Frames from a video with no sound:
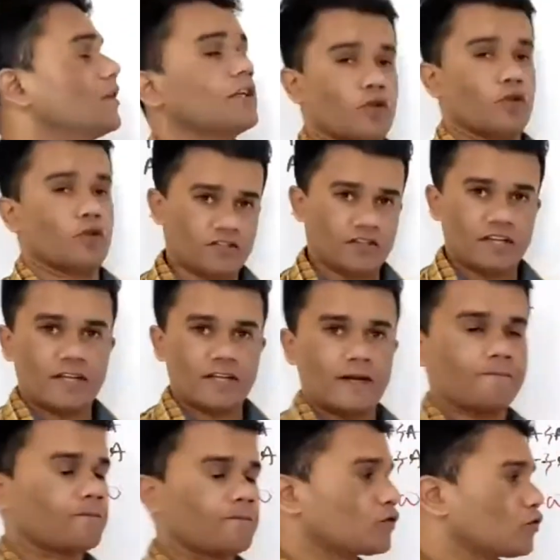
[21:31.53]
you understand that?
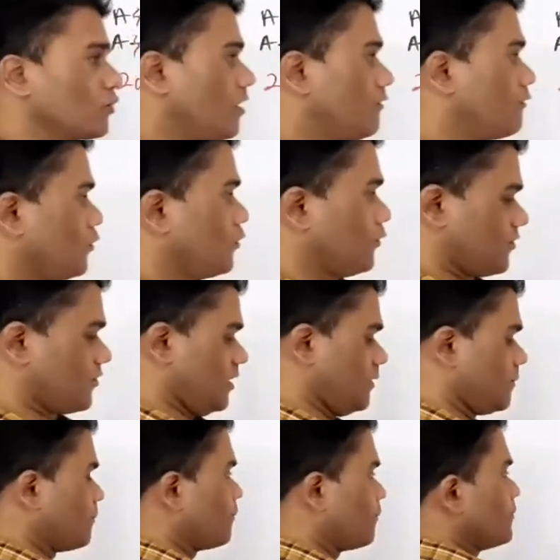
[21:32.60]
So therefore, you see,
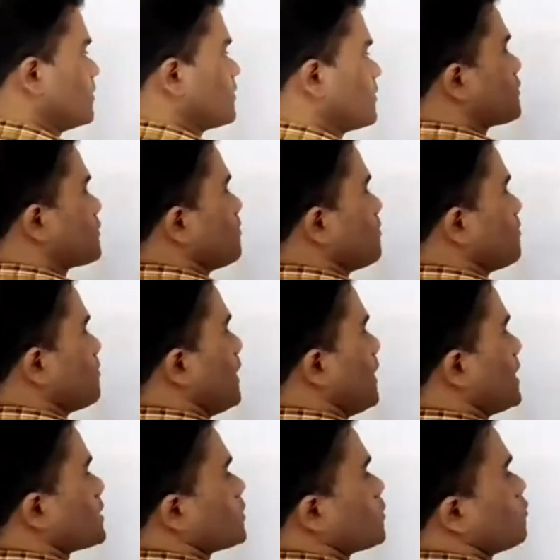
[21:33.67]
this is
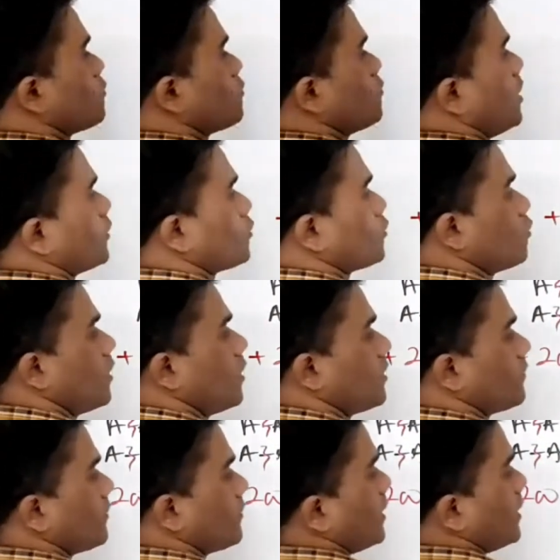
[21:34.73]
plus 200,
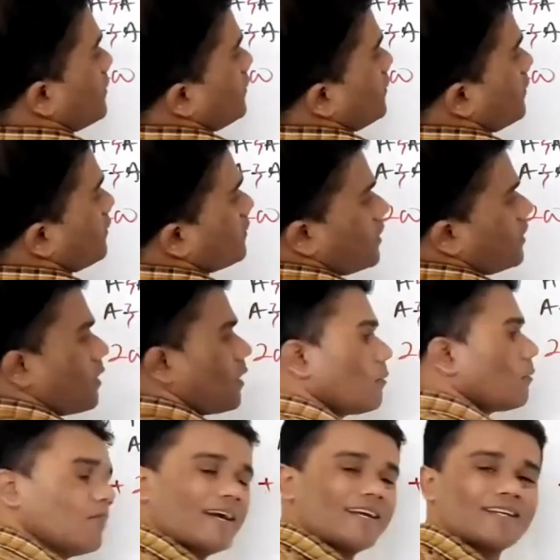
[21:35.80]
200, and this is
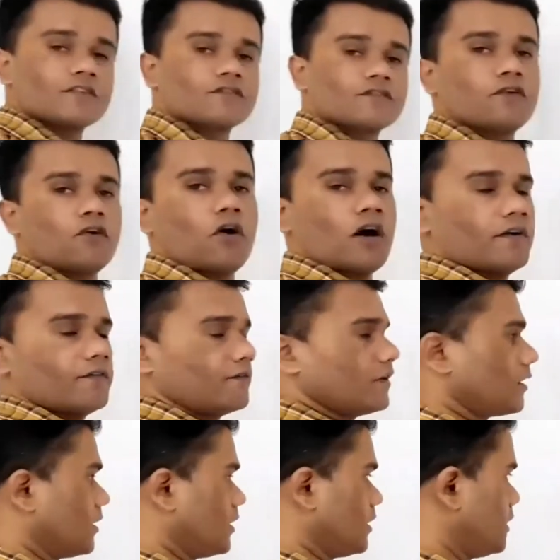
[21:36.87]
minus 400.
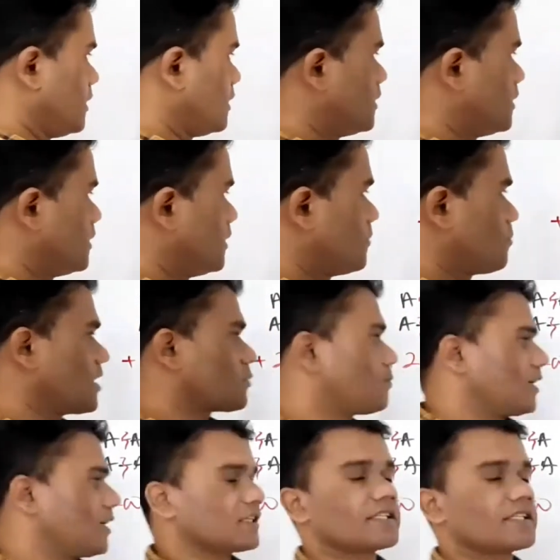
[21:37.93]
Then plus
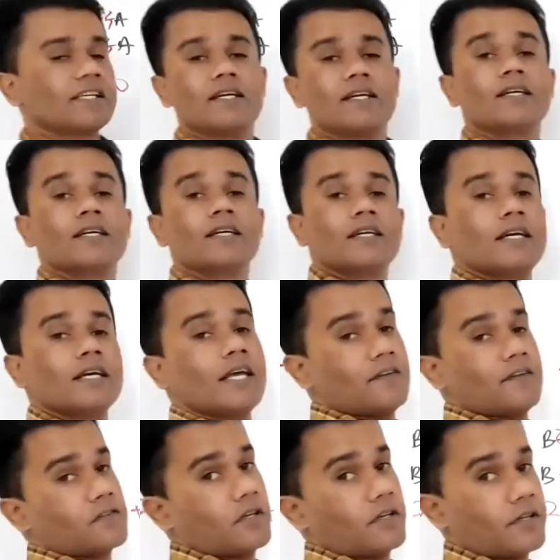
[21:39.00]
minus here
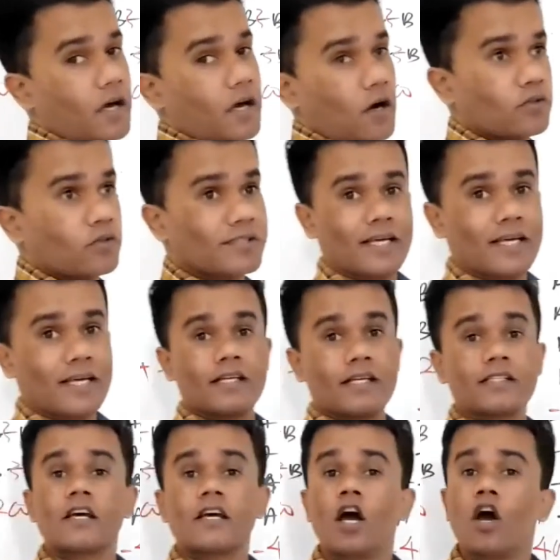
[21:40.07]
cancelled out. There is
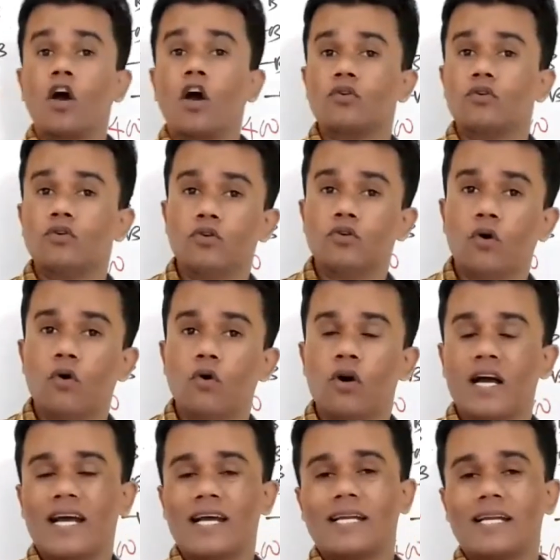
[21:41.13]
no
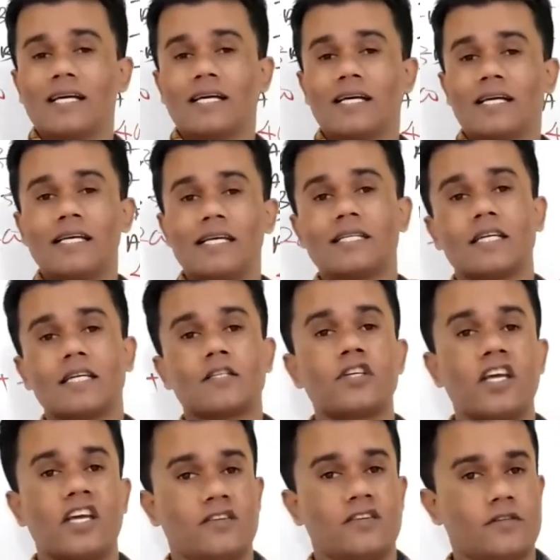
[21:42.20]
heat
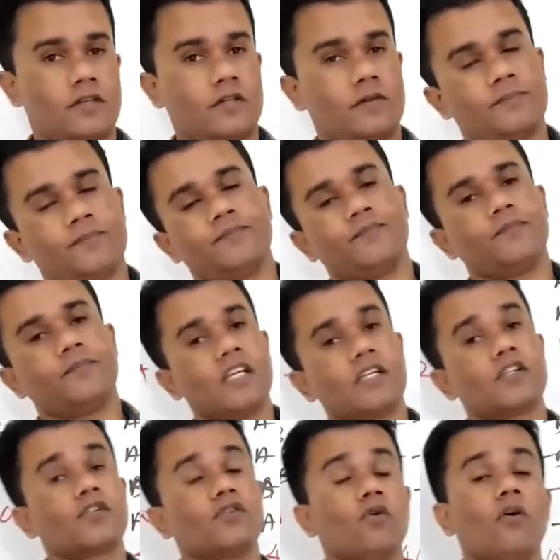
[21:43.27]
change. There is
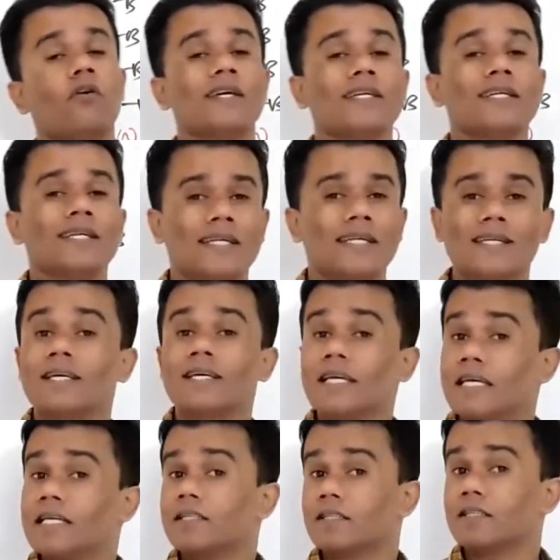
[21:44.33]
no net
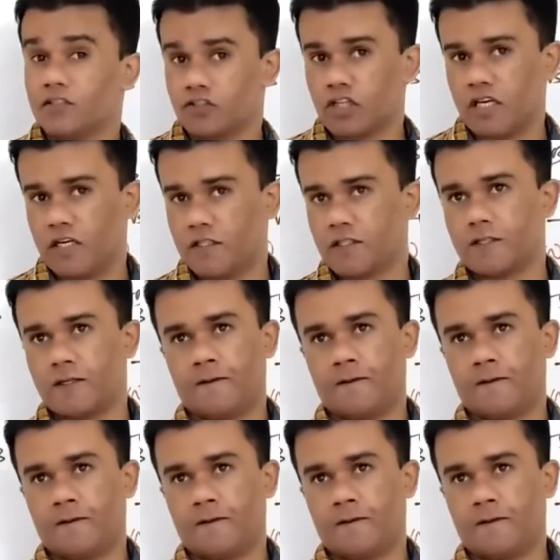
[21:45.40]
heat change.